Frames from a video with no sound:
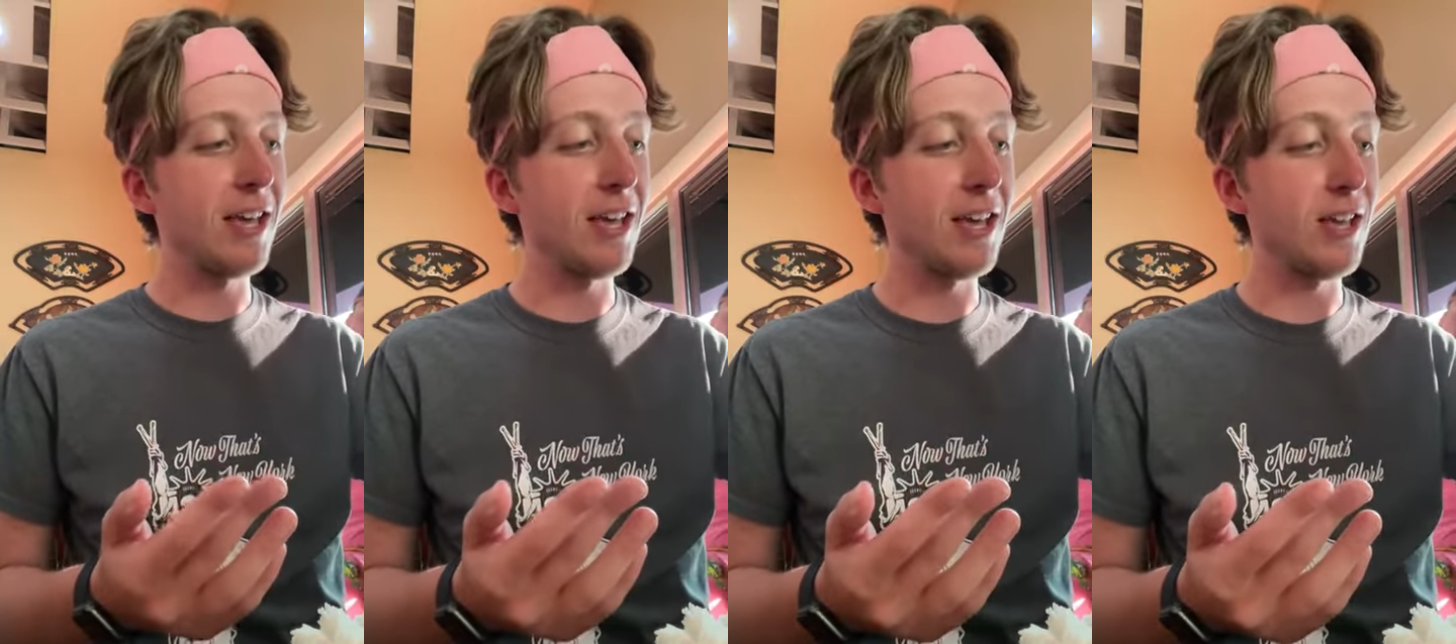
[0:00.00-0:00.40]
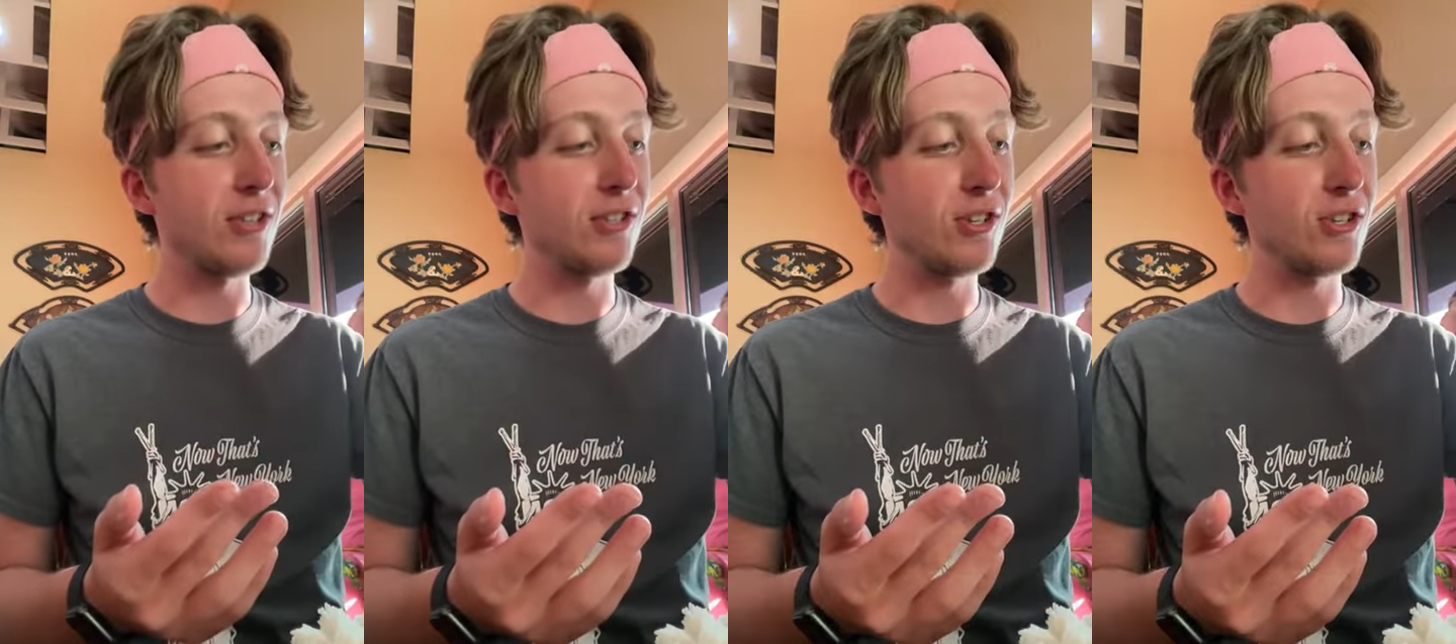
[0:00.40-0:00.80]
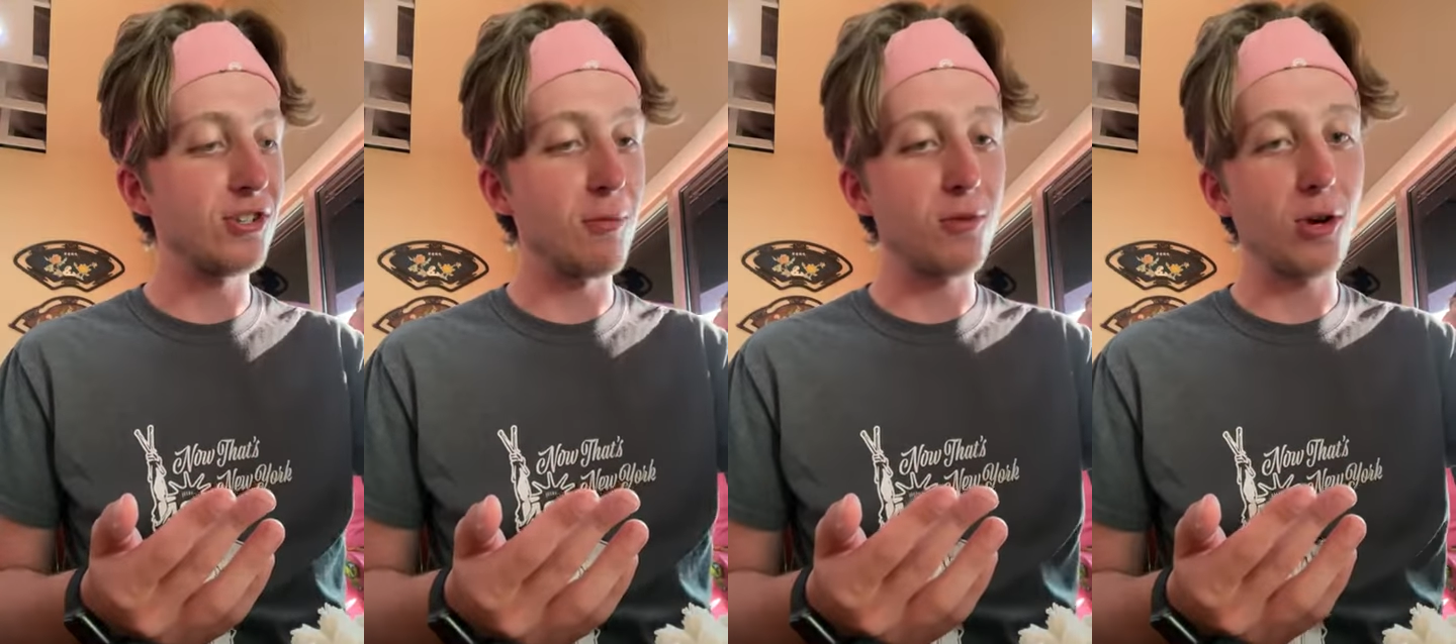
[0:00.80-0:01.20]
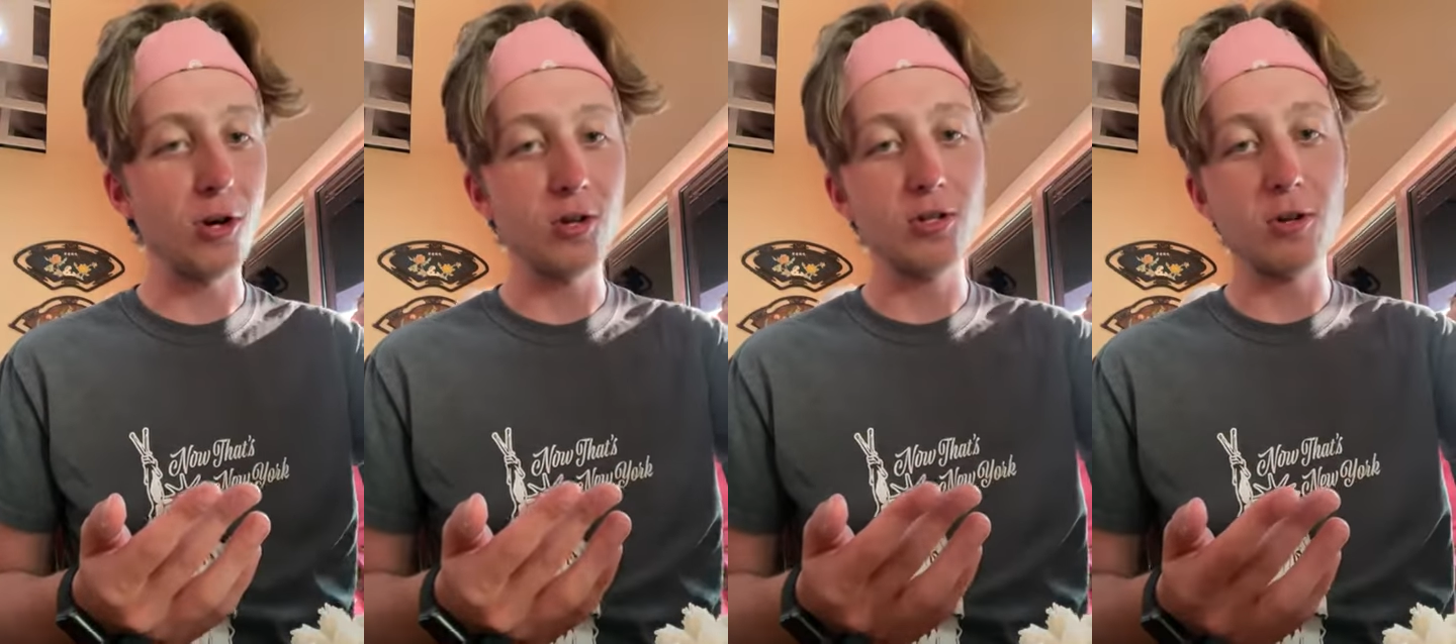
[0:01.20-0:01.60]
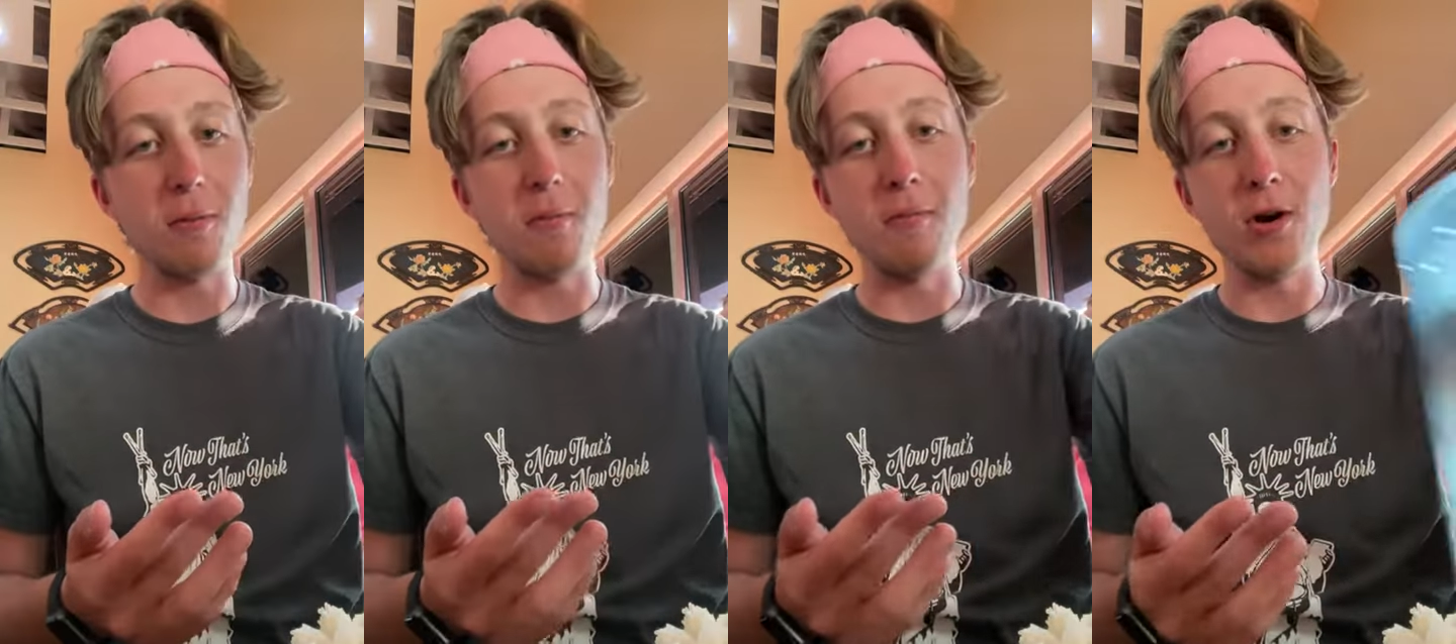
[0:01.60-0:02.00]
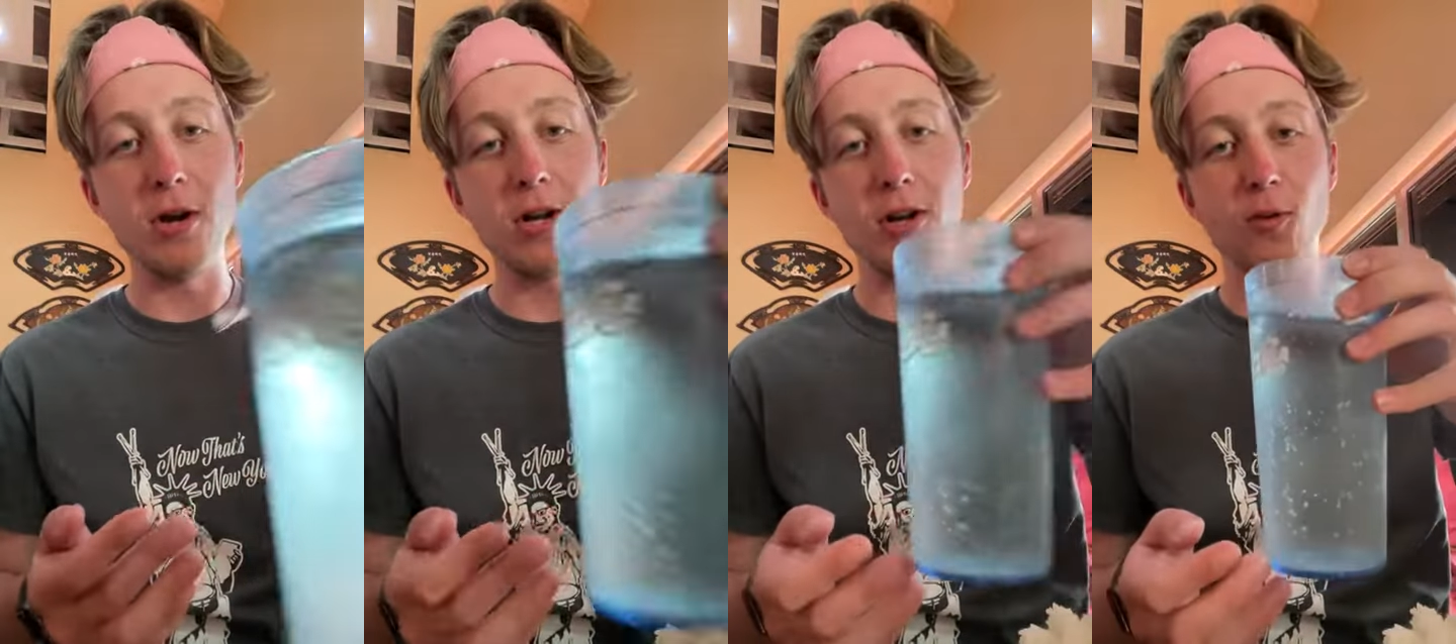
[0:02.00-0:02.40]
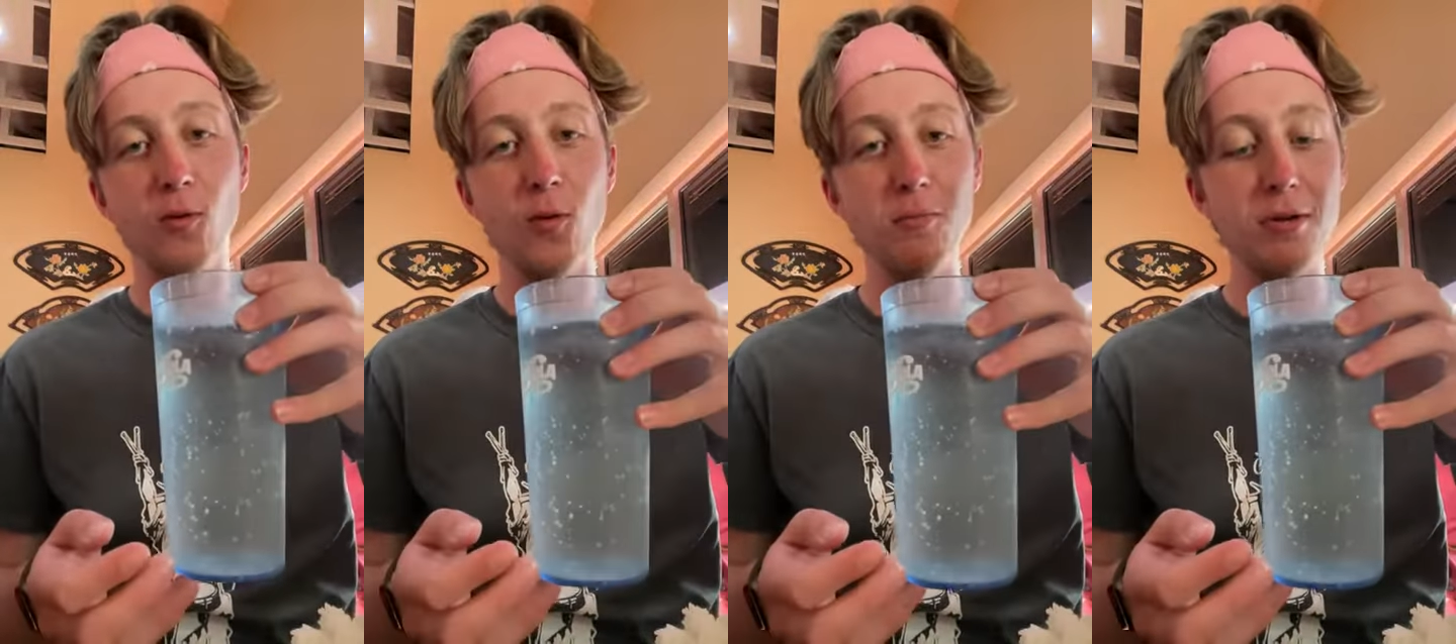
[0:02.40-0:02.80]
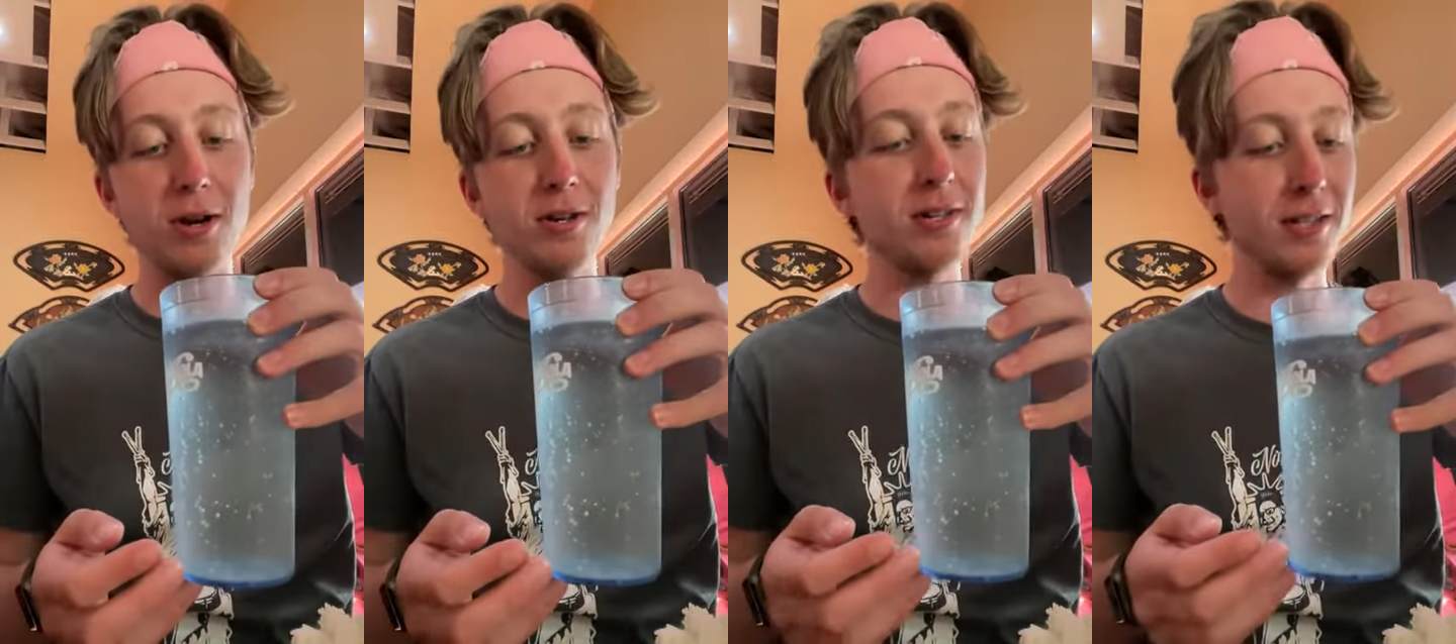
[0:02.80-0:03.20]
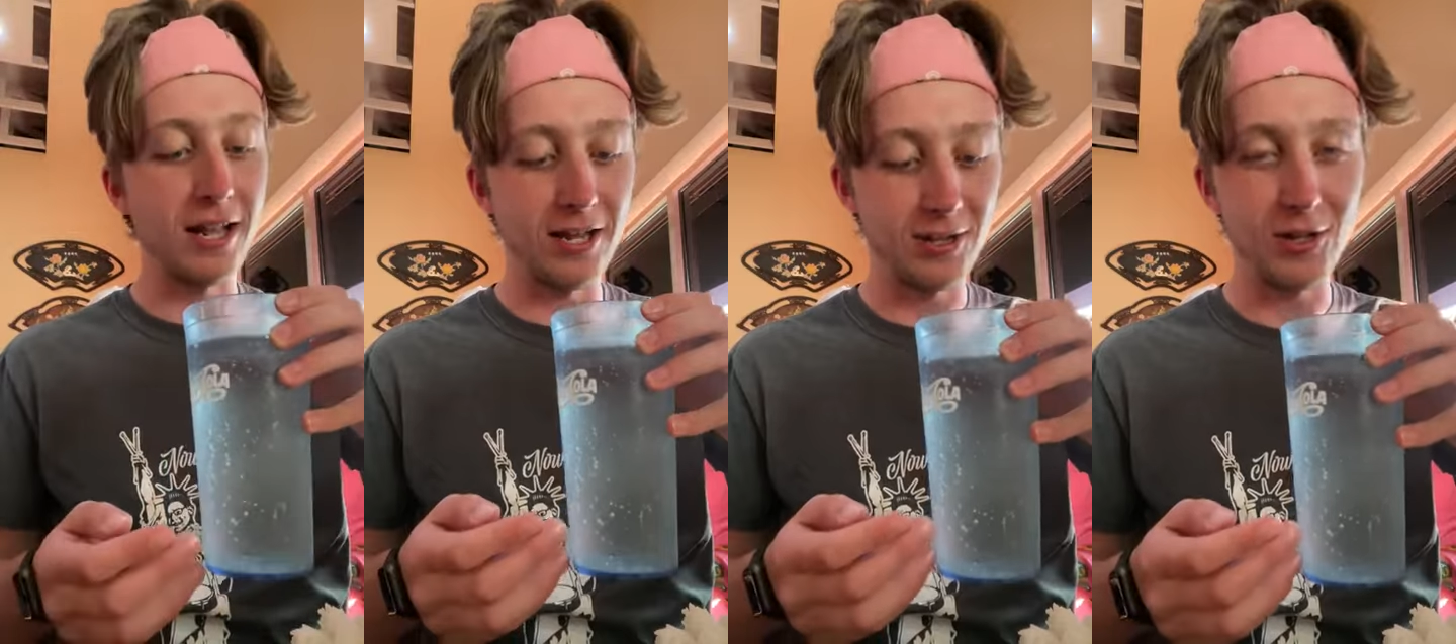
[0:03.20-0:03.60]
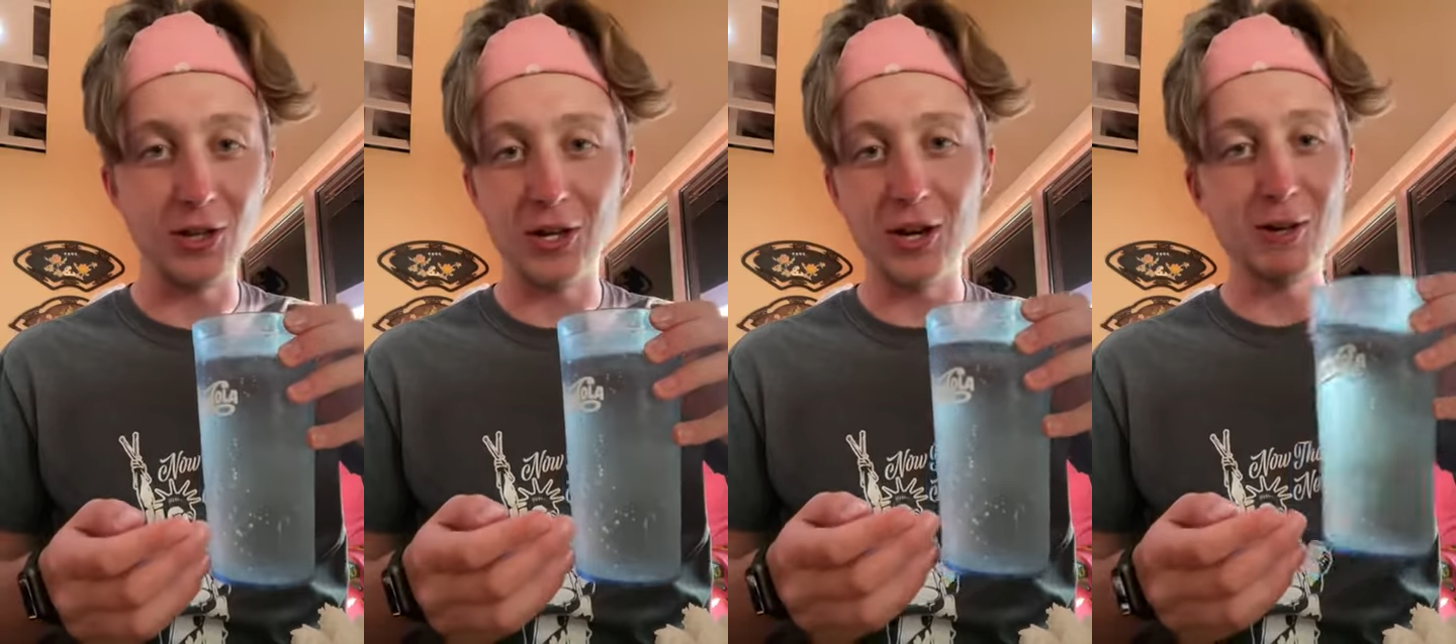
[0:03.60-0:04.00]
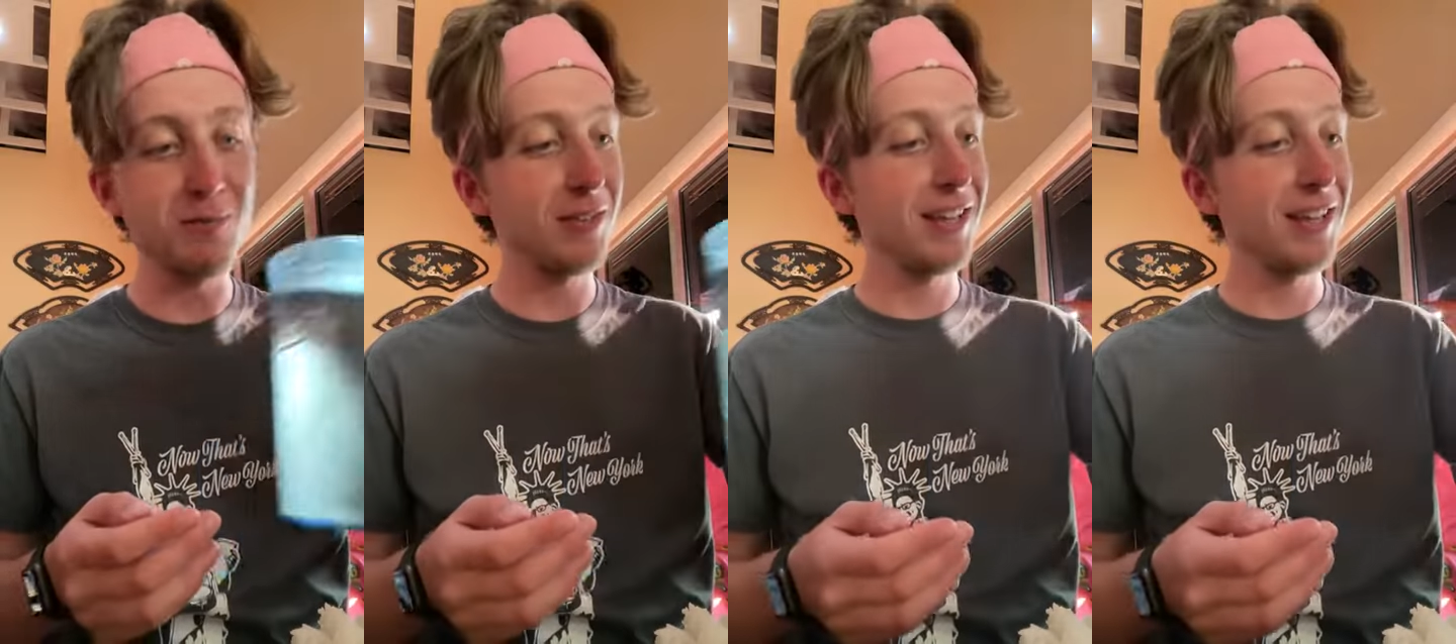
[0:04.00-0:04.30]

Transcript: is some cursed mug rip beer that is clear.